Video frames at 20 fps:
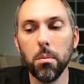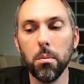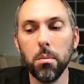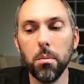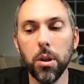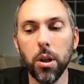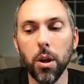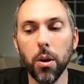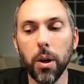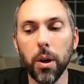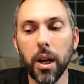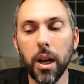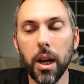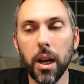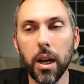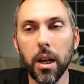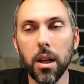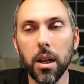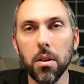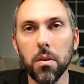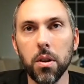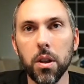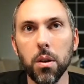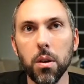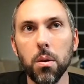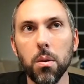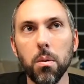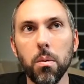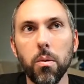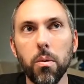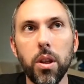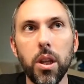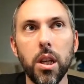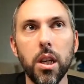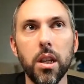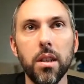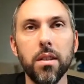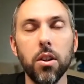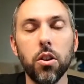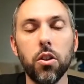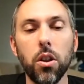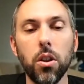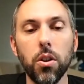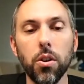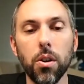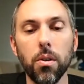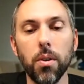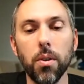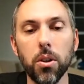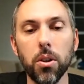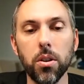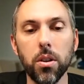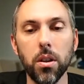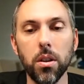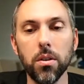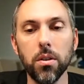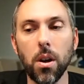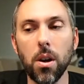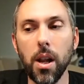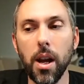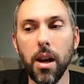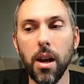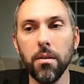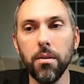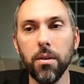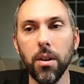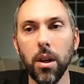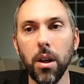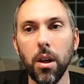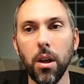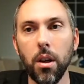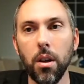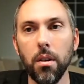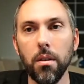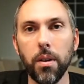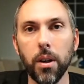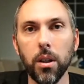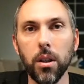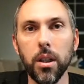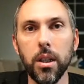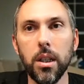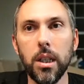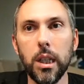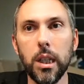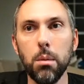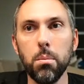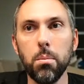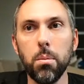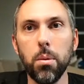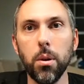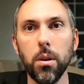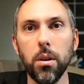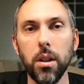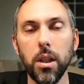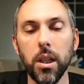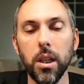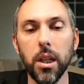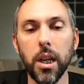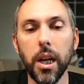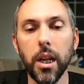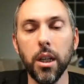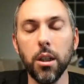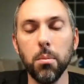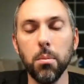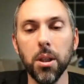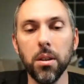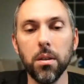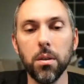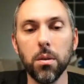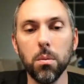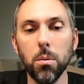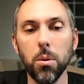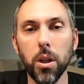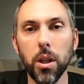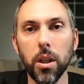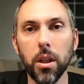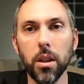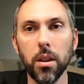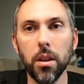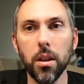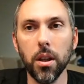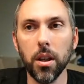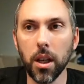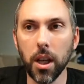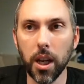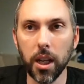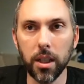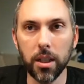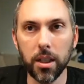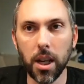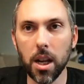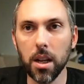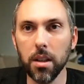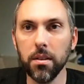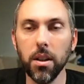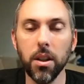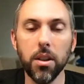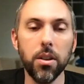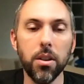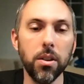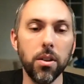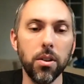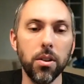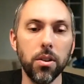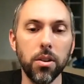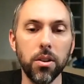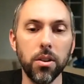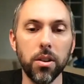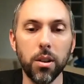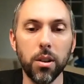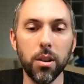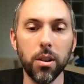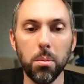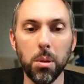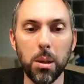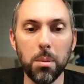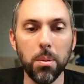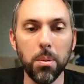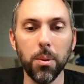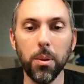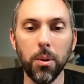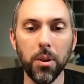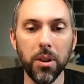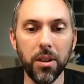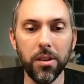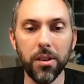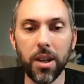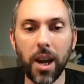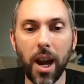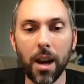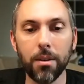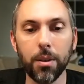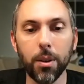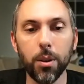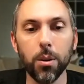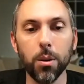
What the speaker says: You know, the existing universities all have fairly deep engagements with, again, data centers and people and staff who